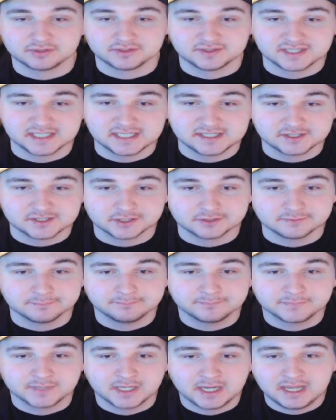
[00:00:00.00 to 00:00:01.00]
season.
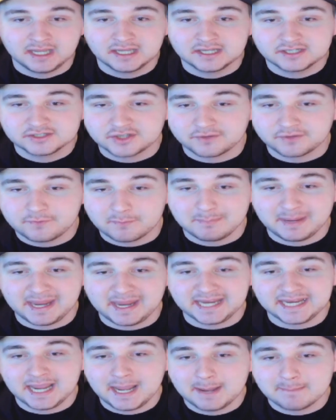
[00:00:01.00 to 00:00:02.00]
So for
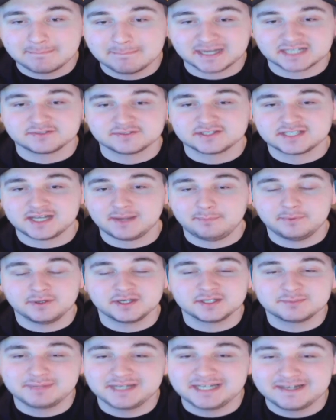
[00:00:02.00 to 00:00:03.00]
me, Max Verstappen
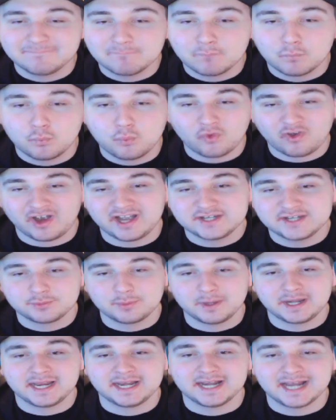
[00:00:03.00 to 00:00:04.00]
has been in
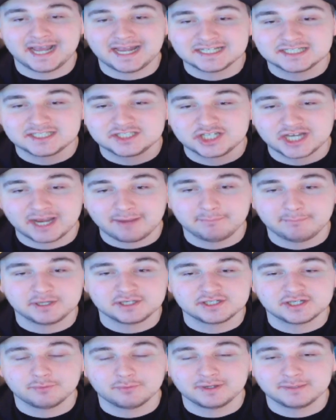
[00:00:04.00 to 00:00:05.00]
race-winning and
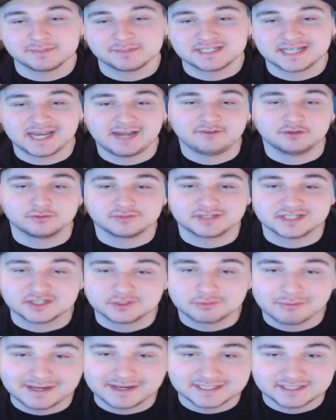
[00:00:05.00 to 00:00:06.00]
championship-winning material since
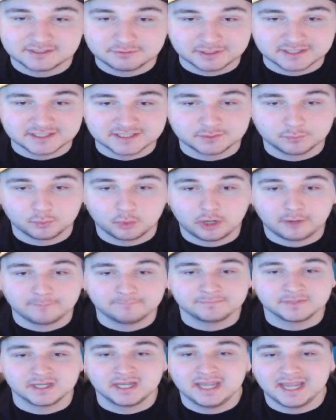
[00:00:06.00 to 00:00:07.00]
2021.
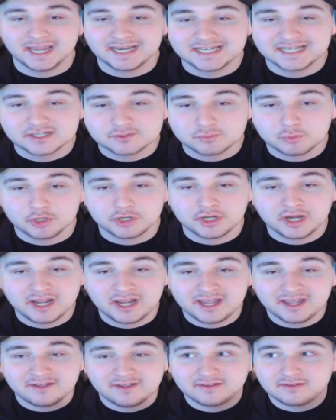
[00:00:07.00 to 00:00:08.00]
And he has won
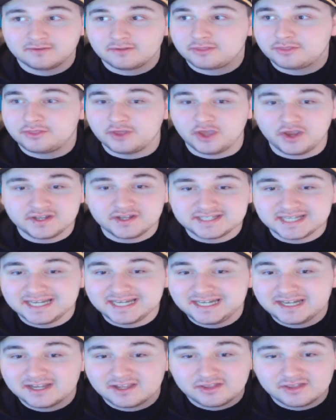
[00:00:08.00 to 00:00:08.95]
30,